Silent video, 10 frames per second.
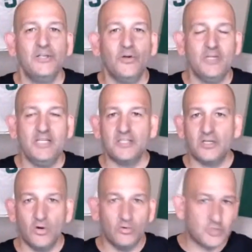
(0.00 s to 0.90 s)
No need to
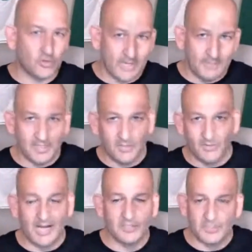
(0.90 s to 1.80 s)
go scrambling
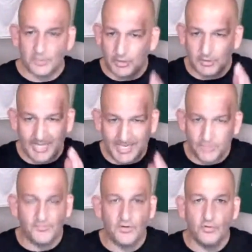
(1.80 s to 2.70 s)
around. You can
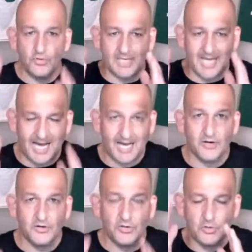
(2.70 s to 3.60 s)
interview, you can
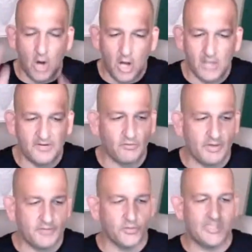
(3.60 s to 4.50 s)
hire, you do all of it
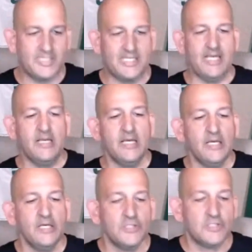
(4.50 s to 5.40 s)
right through Indeed.
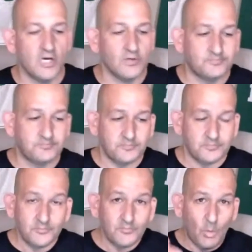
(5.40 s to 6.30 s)
So
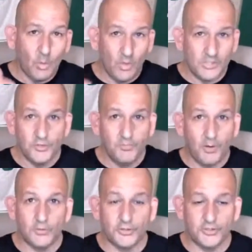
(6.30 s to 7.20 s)
once you
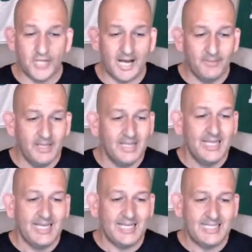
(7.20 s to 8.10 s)
post your job,
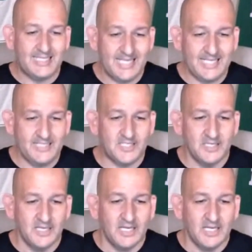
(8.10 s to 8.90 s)
Indeed's